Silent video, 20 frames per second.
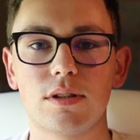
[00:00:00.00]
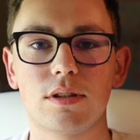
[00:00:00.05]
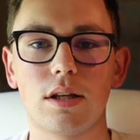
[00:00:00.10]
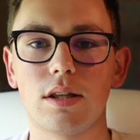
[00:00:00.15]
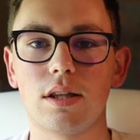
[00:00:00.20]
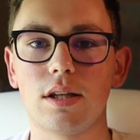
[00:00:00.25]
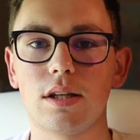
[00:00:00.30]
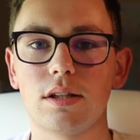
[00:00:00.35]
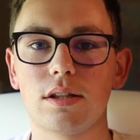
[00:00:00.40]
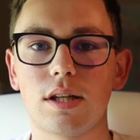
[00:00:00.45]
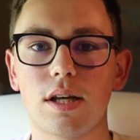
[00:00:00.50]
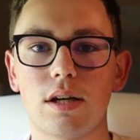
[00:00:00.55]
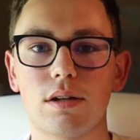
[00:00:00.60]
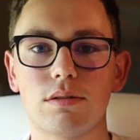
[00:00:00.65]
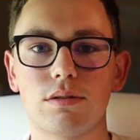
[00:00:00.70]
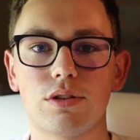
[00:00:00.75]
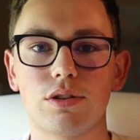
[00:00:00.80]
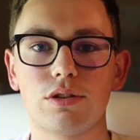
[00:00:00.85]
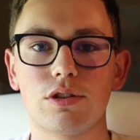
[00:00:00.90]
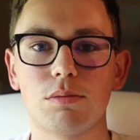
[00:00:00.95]
I think that
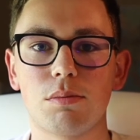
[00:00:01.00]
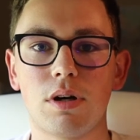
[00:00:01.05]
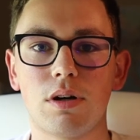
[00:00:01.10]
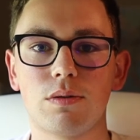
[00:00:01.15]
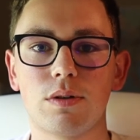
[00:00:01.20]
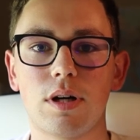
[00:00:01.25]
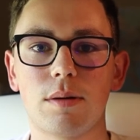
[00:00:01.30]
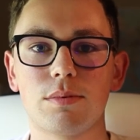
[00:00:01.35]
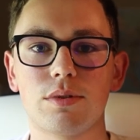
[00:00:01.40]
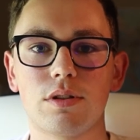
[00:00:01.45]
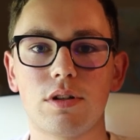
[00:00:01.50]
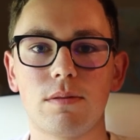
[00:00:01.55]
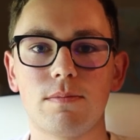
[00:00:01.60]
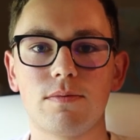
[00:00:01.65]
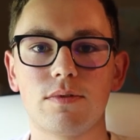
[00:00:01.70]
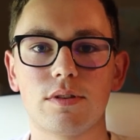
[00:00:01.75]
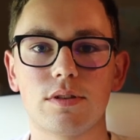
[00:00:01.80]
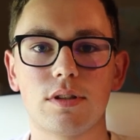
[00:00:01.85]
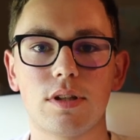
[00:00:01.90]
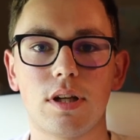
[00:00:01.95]
just about wraps it up
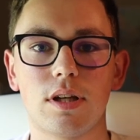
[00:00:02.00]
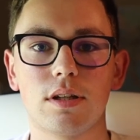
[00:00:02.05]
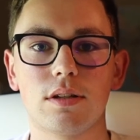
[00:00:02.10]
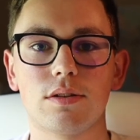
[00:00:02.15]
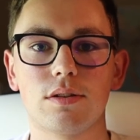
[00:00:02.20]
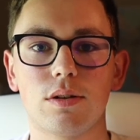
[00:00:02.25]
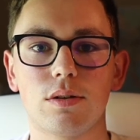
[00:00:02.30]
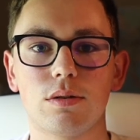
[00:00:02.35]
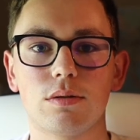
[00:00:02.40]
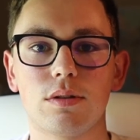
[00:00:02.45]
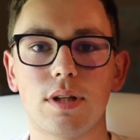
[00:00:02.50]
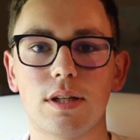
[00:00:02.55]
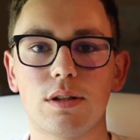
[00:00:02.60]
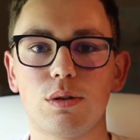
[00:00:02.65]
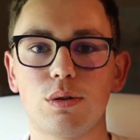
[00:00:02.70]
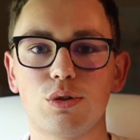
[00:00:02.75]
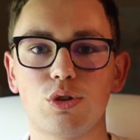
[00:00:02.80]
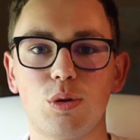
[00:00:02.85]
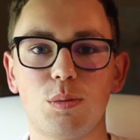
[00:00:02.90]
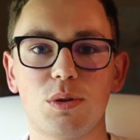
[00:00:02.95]
for today, so thank you
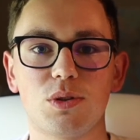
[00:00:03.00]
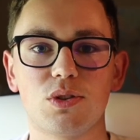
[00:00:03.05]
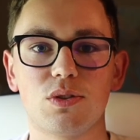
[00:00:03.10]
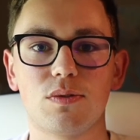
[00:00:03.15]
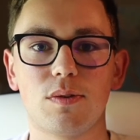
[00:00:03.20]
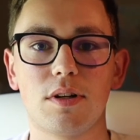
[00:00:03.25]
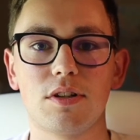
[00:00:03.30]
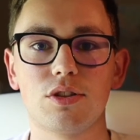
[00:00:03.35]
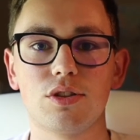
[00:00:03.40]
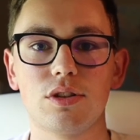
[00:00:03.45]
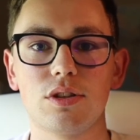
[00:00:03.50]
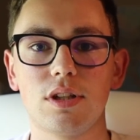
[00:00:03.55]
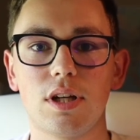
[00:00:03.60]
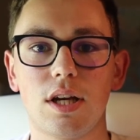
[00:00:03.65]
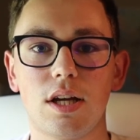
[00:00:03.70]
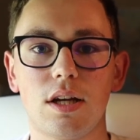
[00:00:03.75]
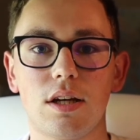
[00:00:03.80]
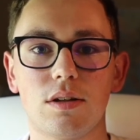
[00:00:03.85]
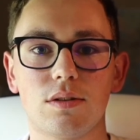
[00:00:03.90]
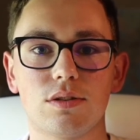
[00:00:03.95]
so much for watching,
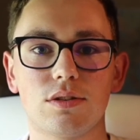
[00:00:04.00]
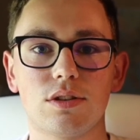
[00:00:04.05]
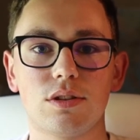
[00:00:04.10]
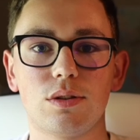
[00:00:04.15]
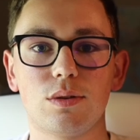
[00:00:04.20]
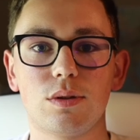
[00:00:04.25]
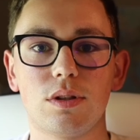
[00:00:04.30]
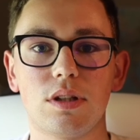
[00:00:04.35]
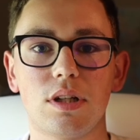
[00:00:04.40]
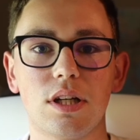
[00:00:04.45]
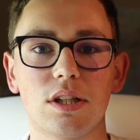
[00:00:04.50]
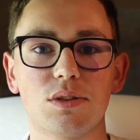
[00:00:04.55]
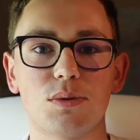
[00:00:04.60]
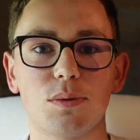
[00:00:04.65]
and I'll see you in the next